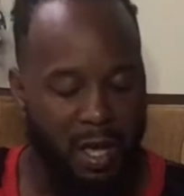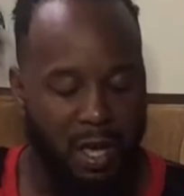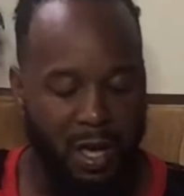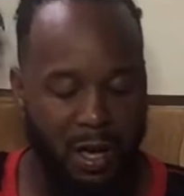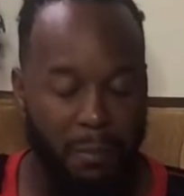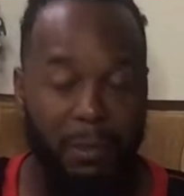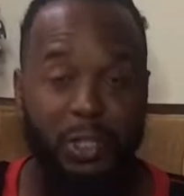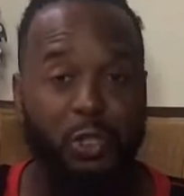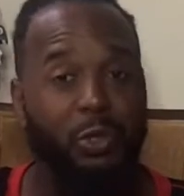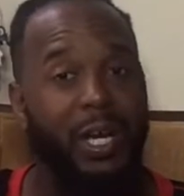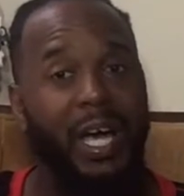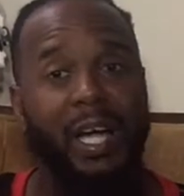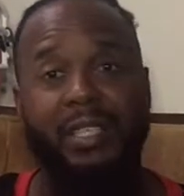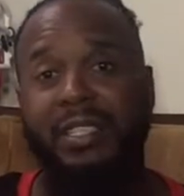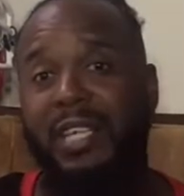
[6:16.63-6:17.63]
But you
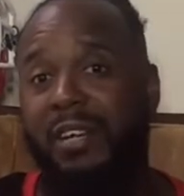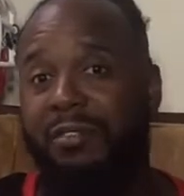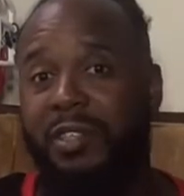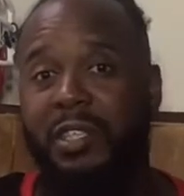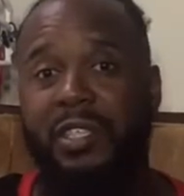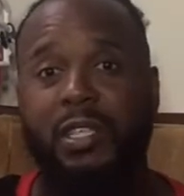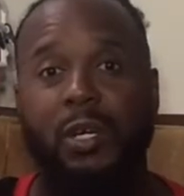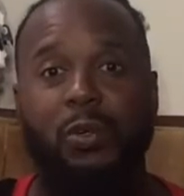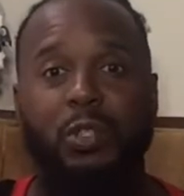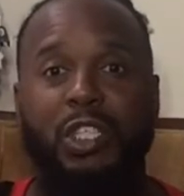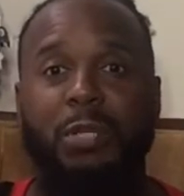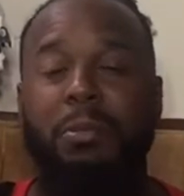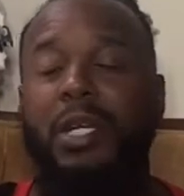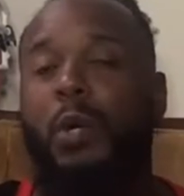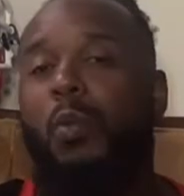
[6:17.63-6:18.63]
got San Francisco,
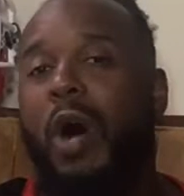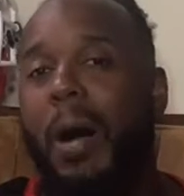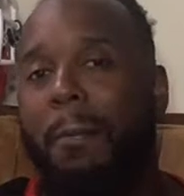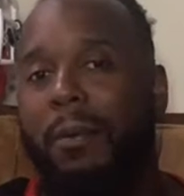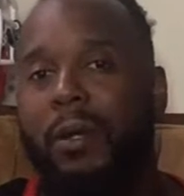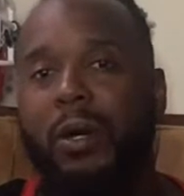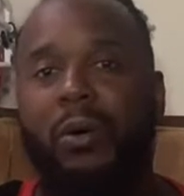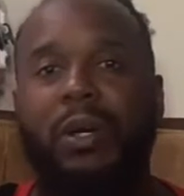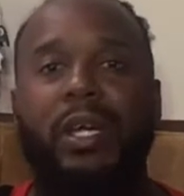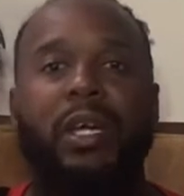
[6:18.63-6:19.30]
Jimmy Garoppolo.